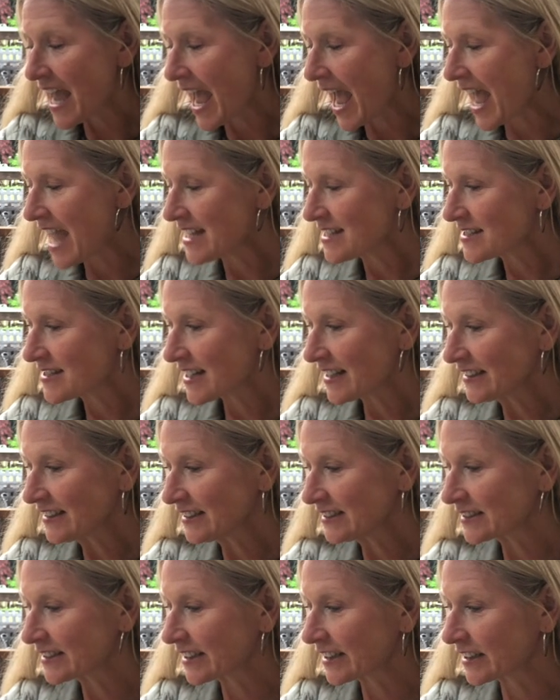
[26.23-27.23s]
And
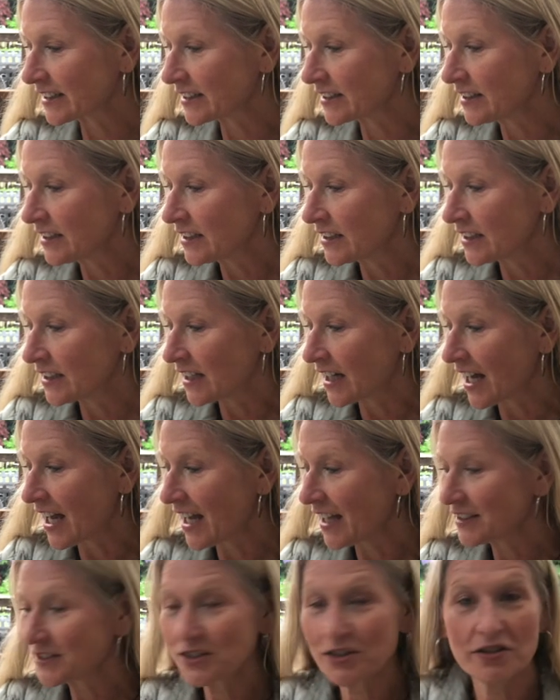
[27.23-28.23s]
secondly,
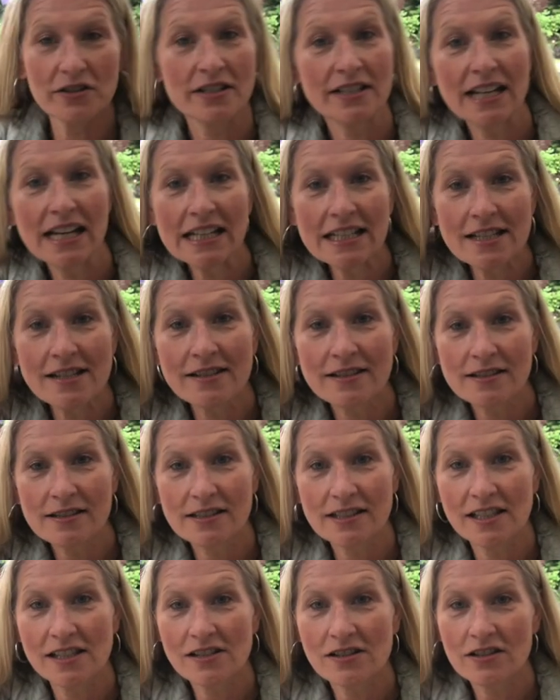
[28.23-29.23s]
as your science
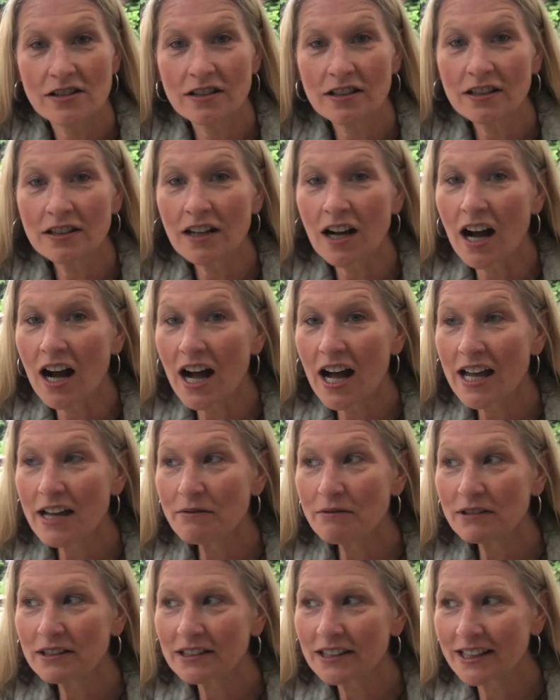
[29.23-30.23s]
teacher, I
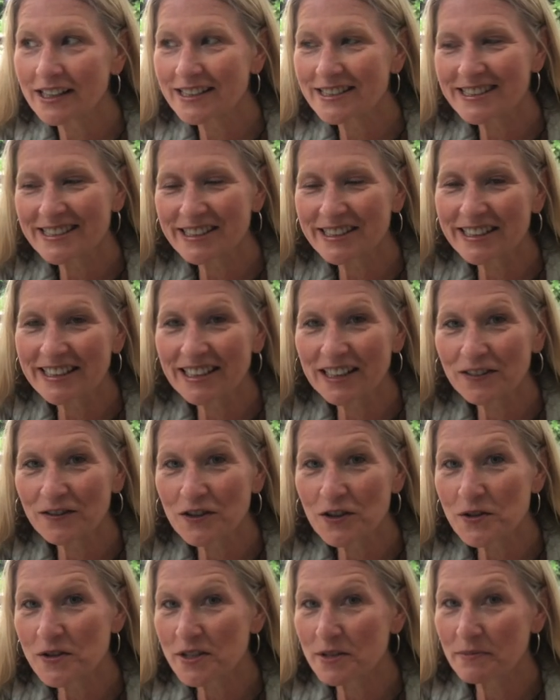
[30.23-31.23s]
would like to give
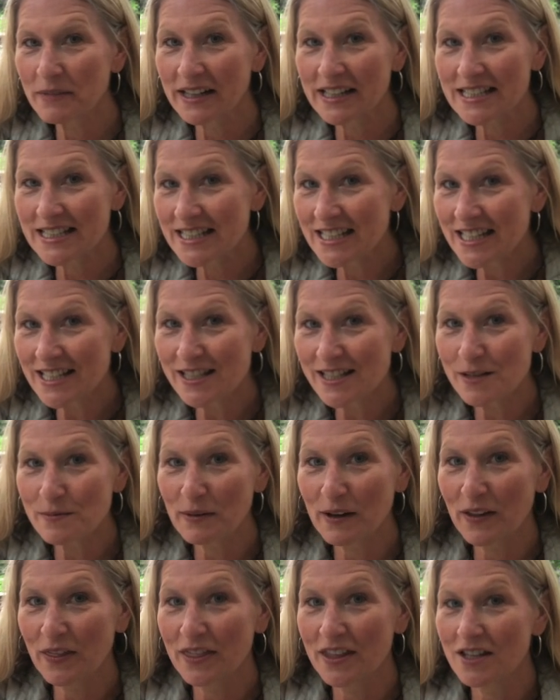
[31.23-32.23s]
you some ideas
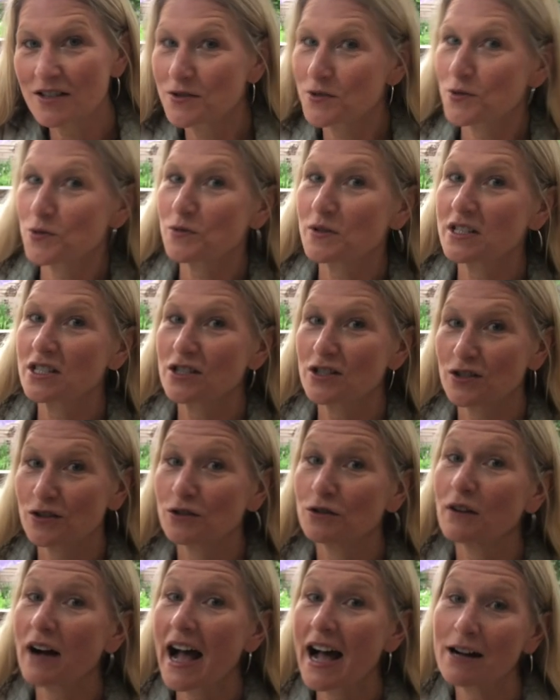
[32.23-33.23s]
about things you can
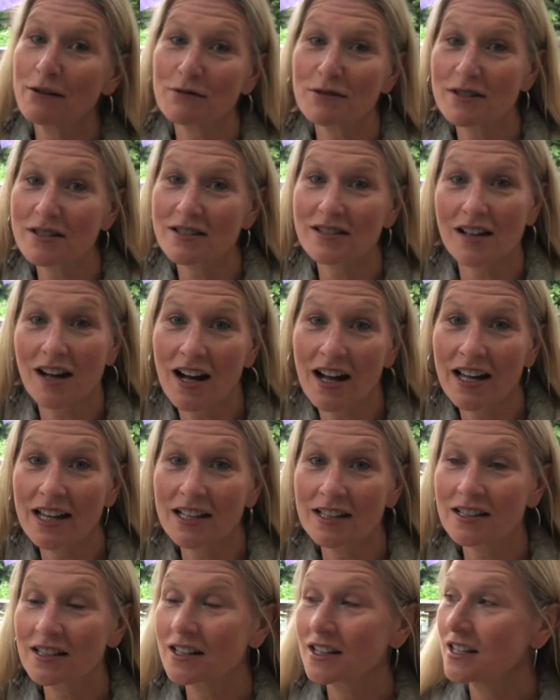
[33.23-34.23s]
do
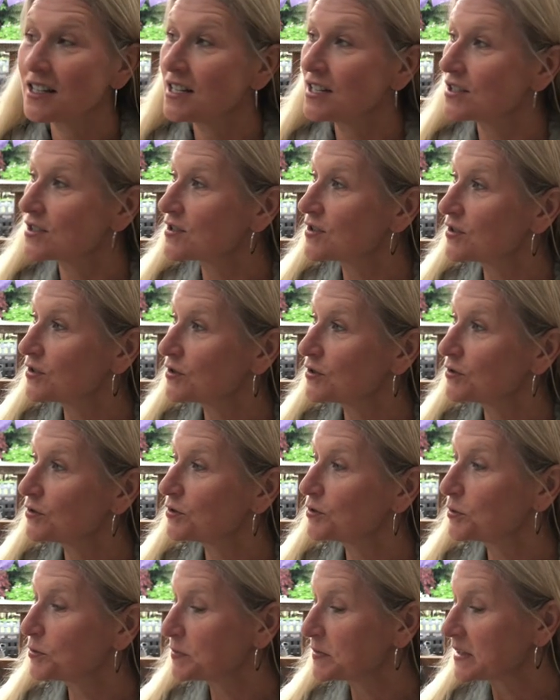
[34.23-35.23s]
outside
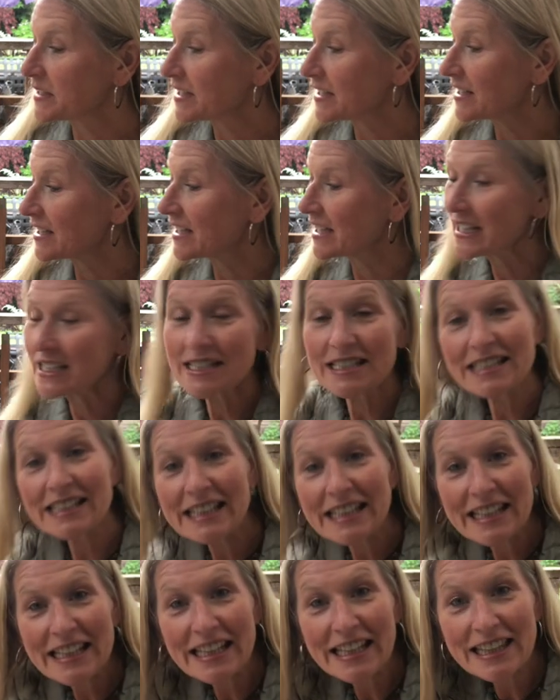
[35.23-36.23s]
to be
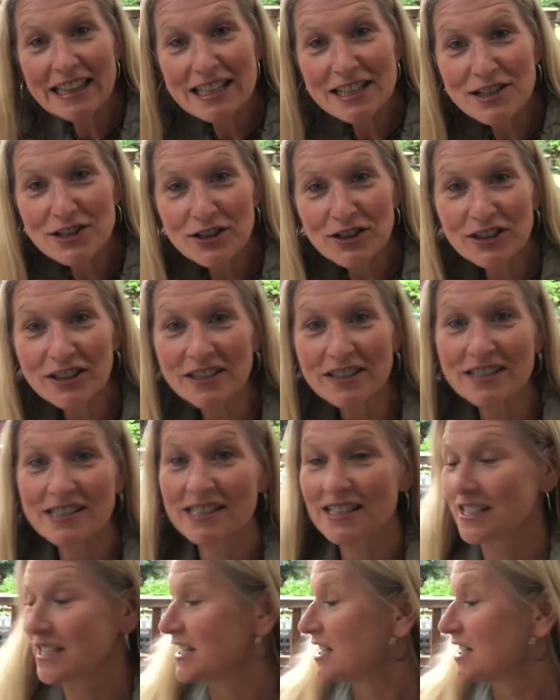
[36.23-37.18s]
digging in the dirt,